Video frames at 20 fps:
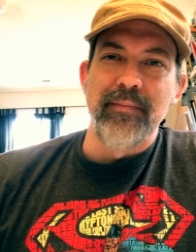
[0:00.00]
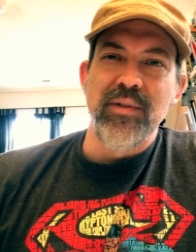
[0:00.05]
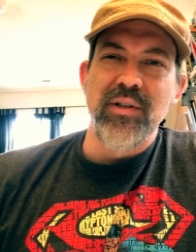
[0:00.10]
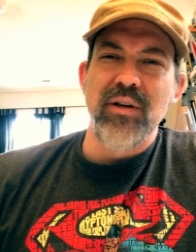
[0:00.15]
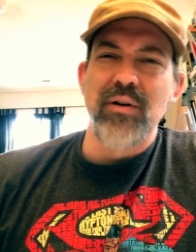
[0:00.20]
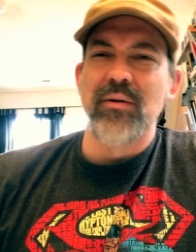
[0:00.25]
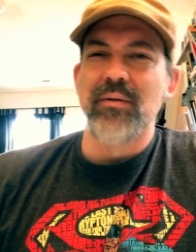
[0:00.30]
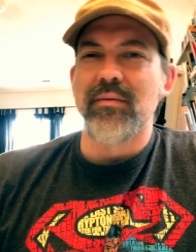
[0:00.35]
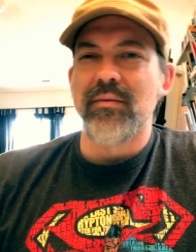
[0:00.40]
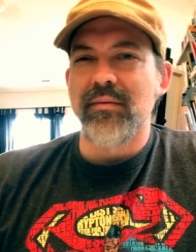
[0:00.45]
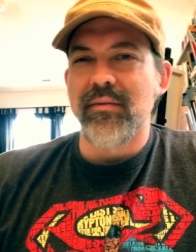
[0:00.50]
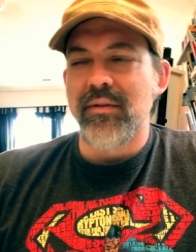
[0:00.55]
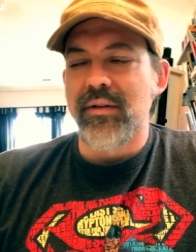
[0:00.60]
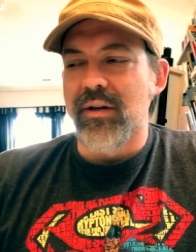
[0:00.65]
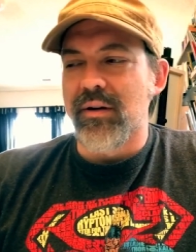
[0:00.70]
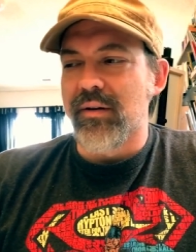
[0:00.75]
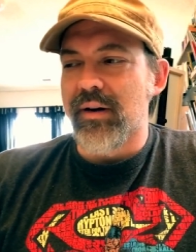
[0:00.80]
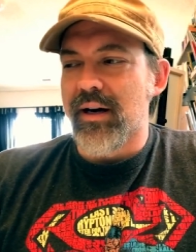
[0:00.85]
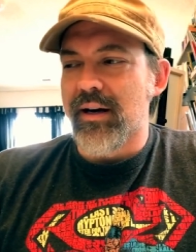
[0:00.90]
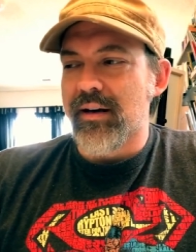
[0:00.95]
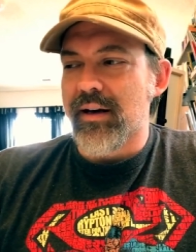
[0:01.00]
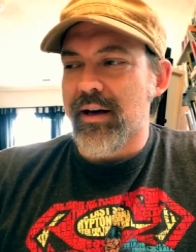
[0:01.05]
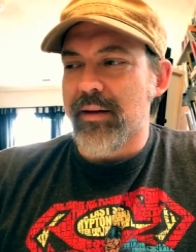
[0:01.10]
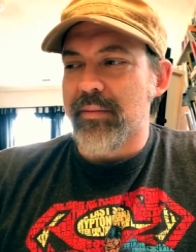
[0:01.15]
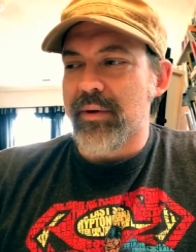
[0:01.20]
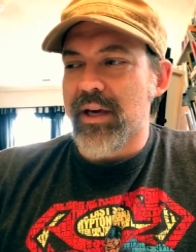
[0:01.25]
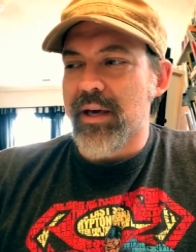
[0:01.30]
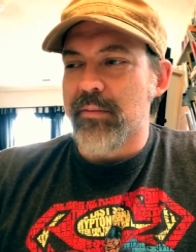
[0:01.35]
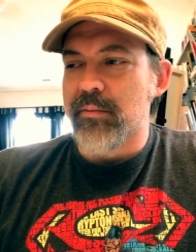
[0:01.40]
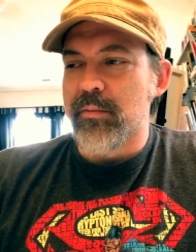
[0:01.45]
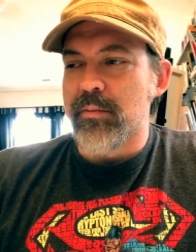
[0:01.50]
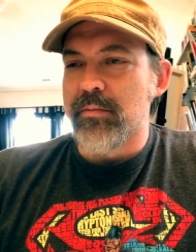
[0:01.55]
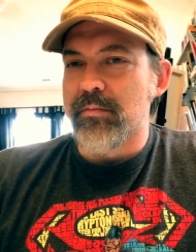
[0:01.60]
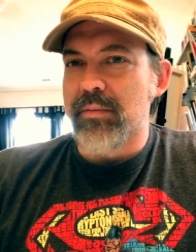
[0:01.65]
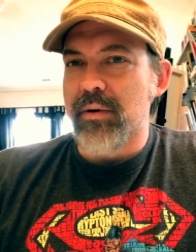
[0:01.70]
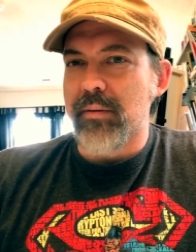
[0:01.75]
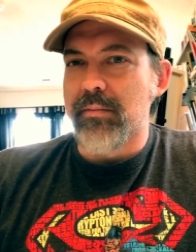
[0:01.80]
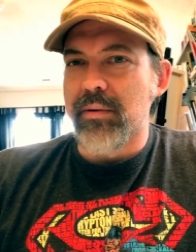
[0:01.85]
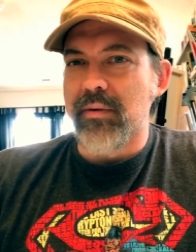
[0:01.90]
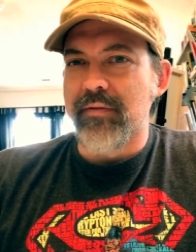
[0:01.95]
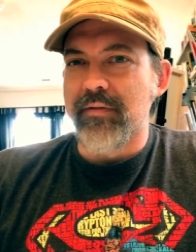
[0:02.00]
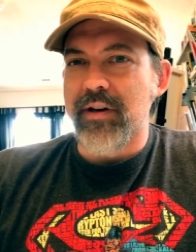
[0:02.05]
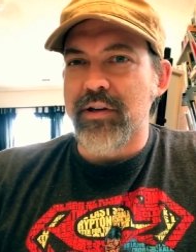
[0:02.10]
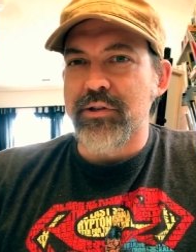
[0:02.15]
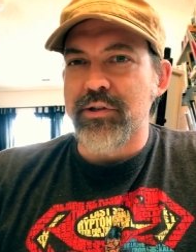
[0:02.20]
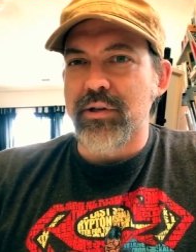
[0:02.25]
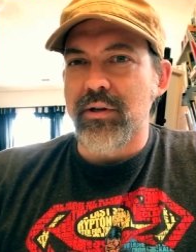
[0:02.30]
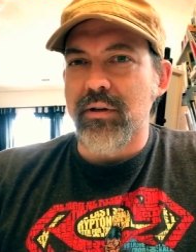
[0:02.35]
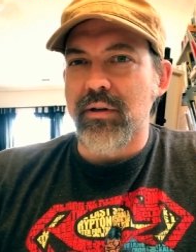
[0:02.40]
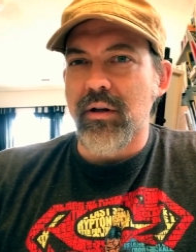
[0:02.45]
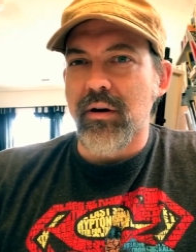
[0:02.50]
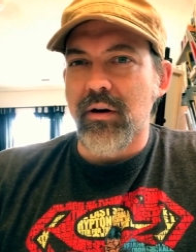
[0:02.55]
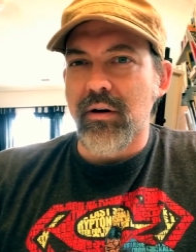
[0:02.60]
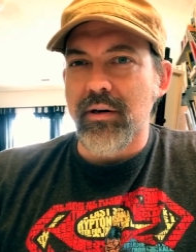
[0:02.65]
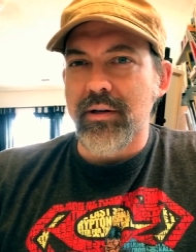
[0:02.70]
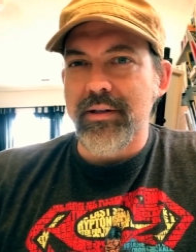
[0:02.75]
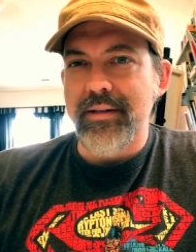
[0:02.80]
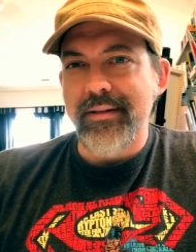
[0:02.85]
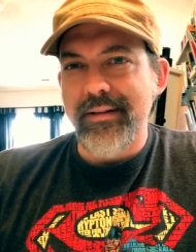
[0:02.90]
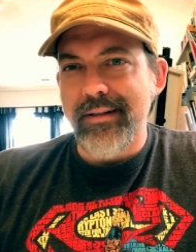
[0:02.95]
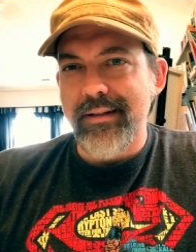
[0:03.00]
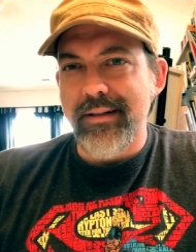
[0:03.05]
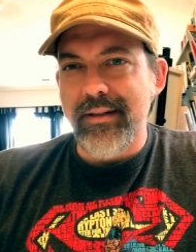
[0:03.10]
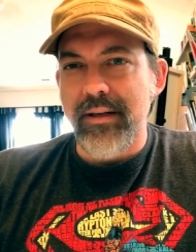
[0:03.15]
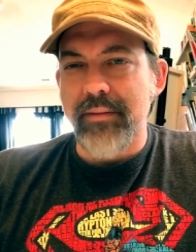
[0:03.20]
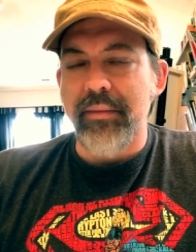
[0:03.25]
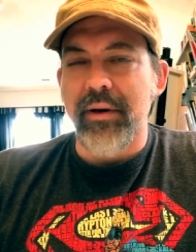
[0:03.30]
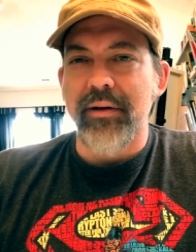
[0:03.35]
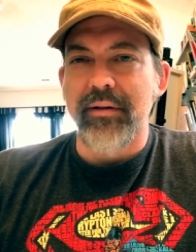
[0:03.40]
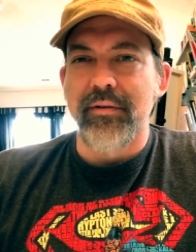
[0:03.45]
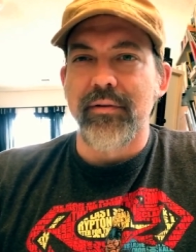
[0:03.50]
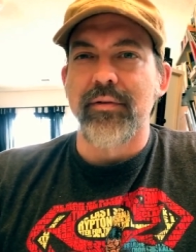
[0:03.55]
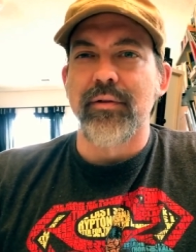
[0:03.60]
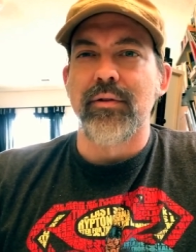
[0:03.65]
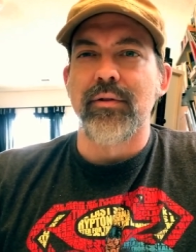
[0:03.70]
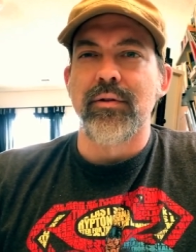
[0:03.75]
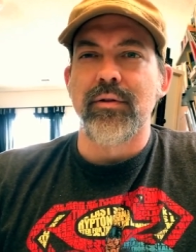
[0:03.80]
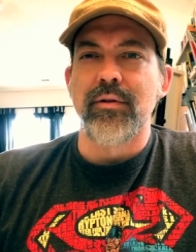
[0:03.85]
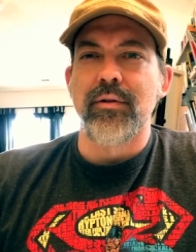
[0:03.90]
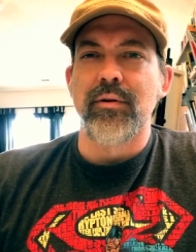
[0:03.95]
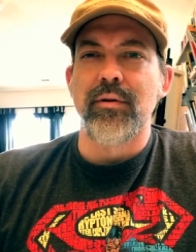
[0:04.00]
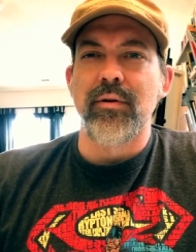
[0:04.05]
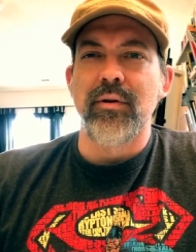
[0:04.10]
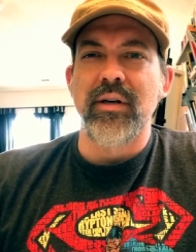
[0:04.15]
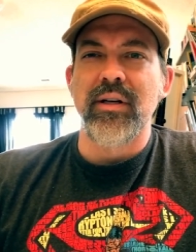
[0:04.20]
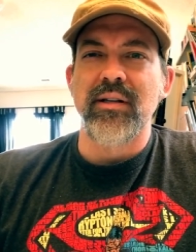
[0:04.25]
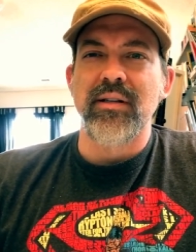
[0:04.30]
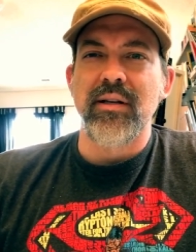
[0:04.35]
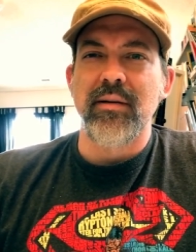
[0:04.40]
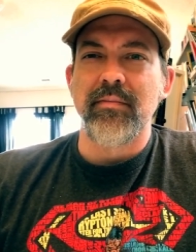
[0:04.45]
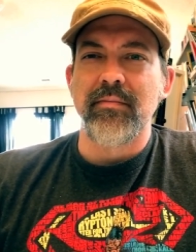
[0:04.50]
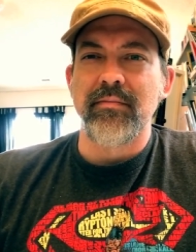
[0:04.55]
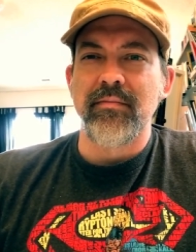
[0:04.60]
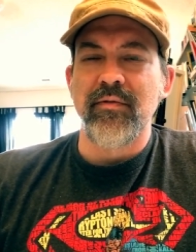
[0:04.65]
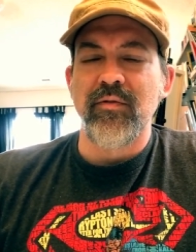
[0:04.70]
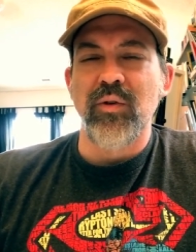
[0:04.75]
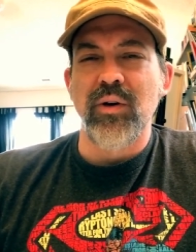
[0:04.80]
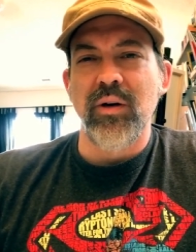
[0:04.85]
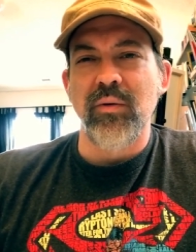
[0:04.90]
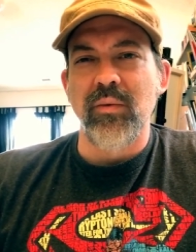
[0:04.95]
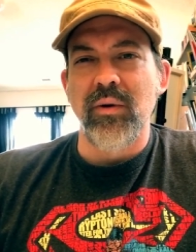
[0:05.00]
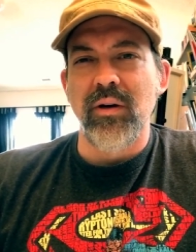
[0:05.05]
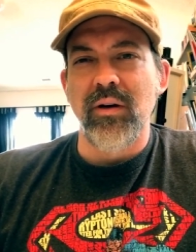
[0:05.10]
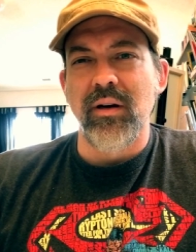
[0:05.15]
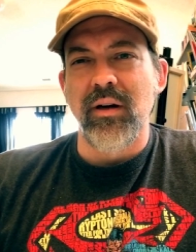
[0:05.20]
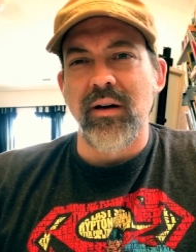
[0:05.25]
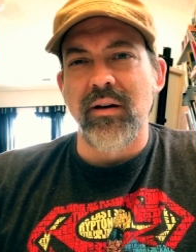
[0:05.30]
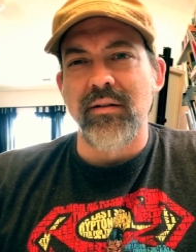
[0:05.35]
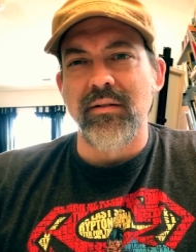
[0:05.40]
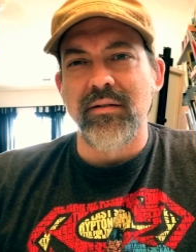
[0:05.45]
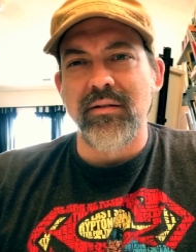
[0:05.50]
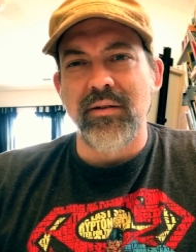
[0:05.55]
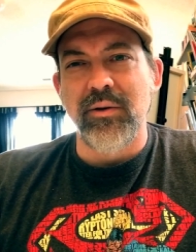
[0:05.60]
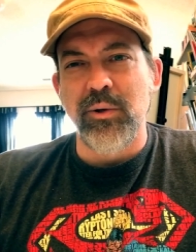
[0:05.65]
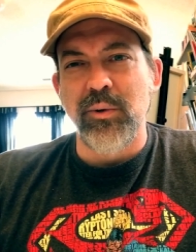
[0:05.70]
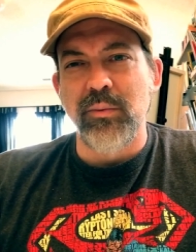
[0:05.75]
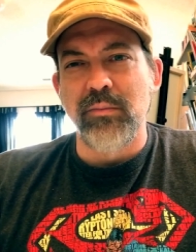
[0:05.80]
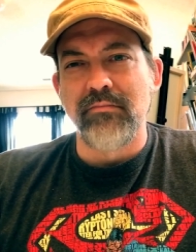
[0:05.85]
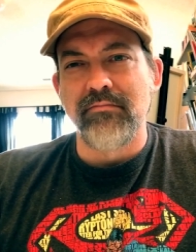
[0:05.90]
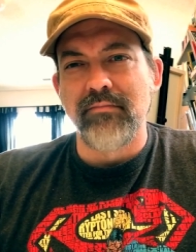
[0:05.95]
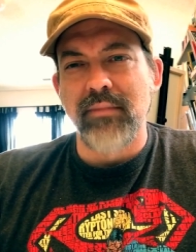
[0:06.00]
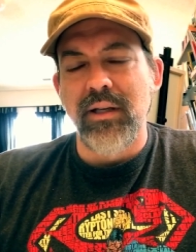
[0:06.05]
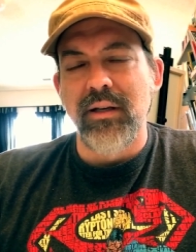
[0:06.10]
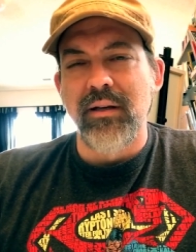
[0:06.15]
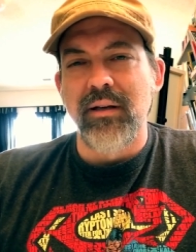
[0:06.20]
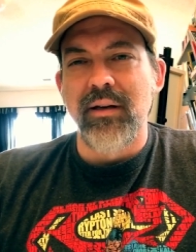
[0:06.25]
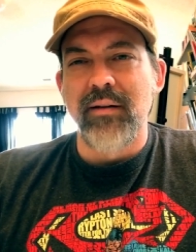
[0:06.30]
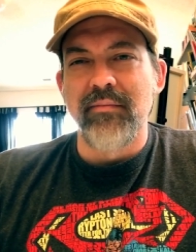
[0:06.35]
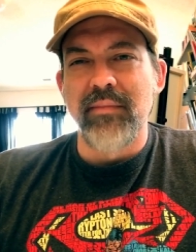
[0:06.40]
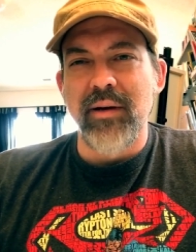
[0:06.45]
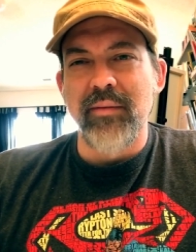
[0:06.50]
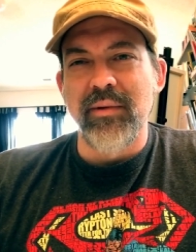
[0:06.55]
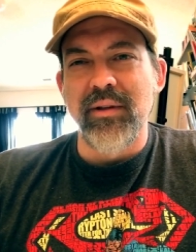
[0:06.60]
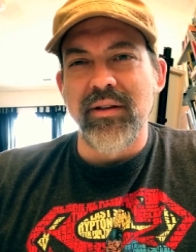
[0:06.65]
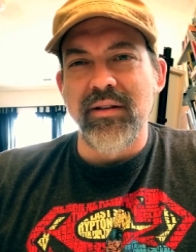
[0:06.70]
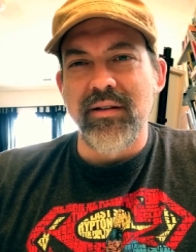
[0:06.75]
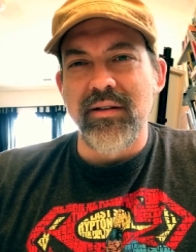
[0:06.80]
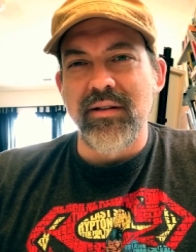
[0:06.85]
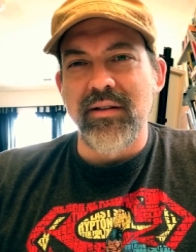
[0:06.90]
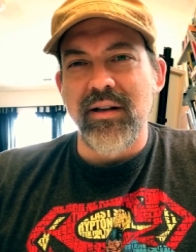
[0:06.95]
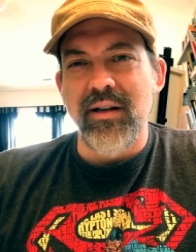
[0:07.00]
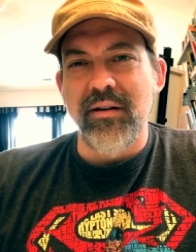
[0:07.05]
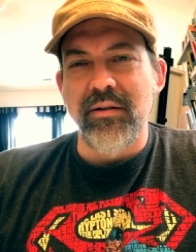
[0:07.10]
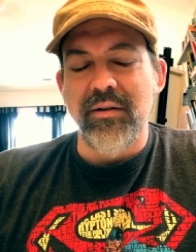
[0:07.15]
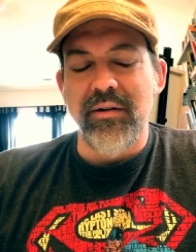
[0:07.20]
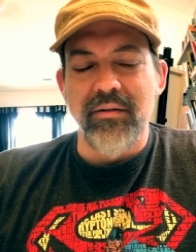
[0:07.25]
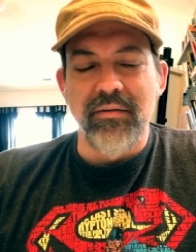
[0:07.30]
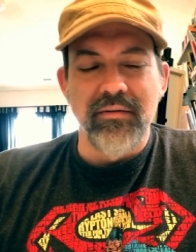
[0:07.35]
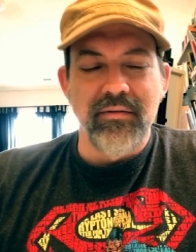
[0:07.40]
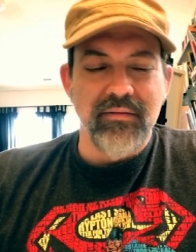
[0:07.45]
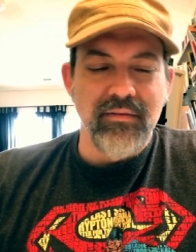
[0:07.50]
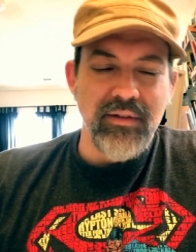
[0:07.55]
so, you know, I, I, became a professional artist in my 30s. I'm 41 now, so maybe this is, I don't know.